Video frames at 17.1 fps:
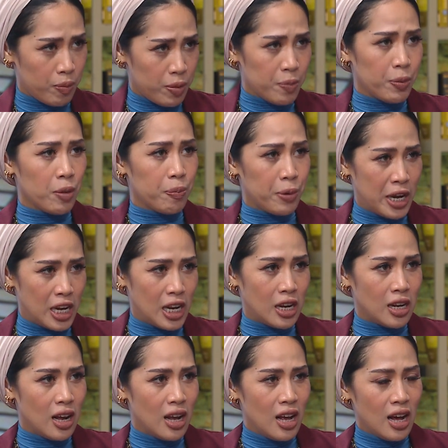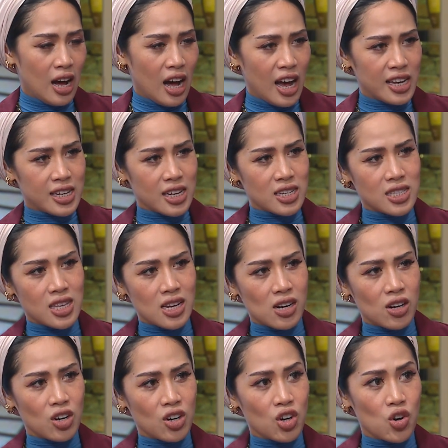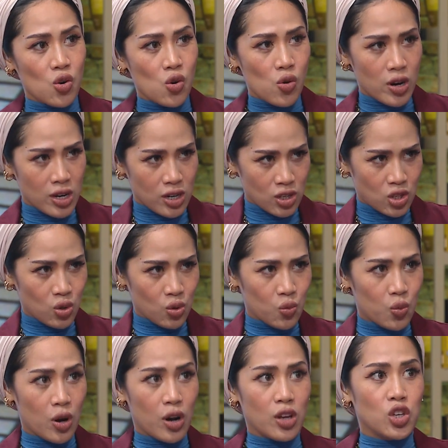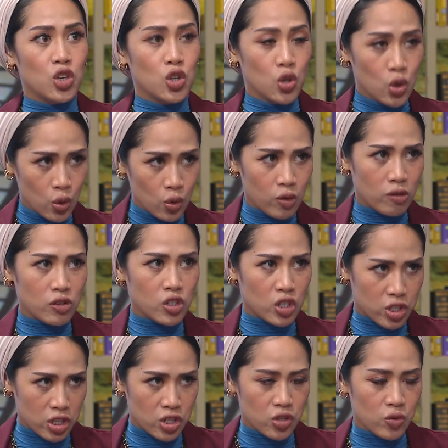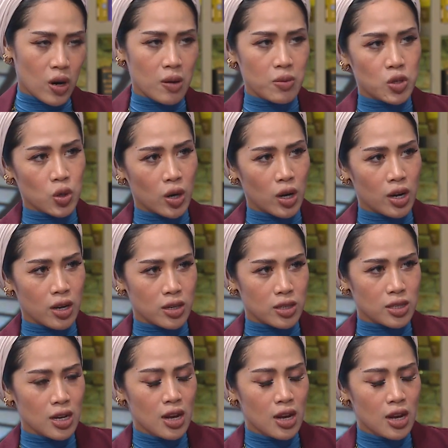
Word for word: people painting, I guess they're going to what you have just described to us.